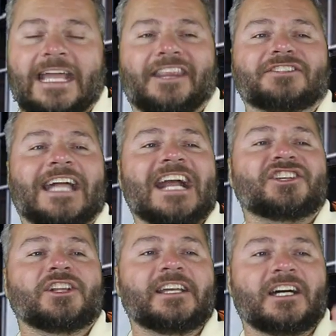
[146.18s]
Yeah, there's
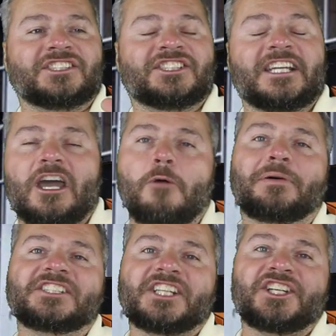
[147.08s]
actually a C O
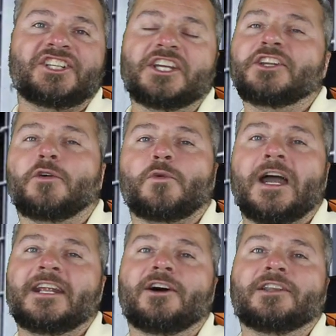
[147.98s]
positioned
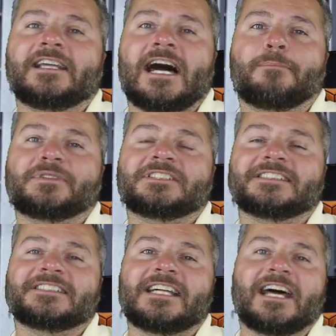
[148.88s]
right on the
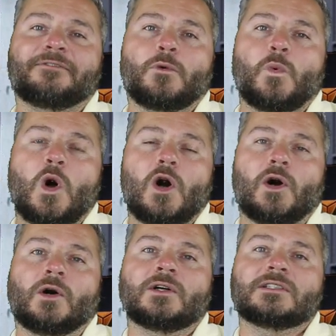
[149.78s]
opposite side of the
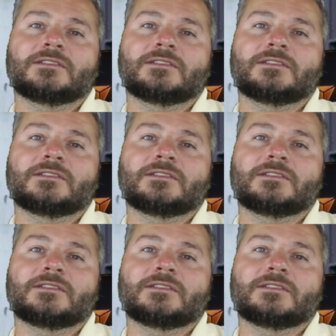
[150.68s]
wall